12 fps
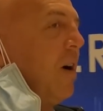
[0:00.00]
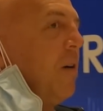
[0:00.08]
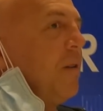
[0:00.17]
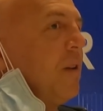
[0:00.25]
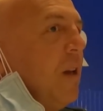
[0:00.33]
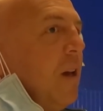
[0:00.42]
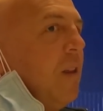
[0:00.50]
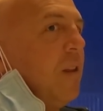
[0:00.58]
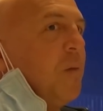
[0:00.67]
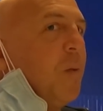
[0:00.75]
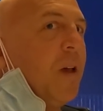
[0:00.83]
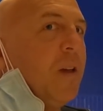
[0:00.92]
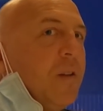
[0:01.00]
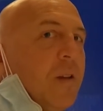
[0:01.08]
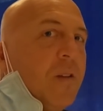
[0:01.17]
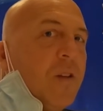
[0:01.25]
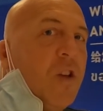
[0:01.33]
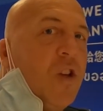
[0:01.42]
hours a day, this place
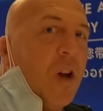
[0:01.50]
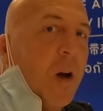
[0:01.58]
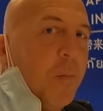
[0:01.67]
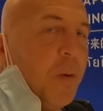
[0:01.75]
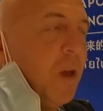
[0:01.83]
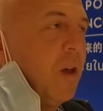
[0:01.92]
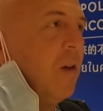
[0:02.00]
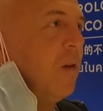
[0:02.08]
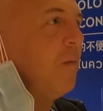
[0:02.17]
is jumping,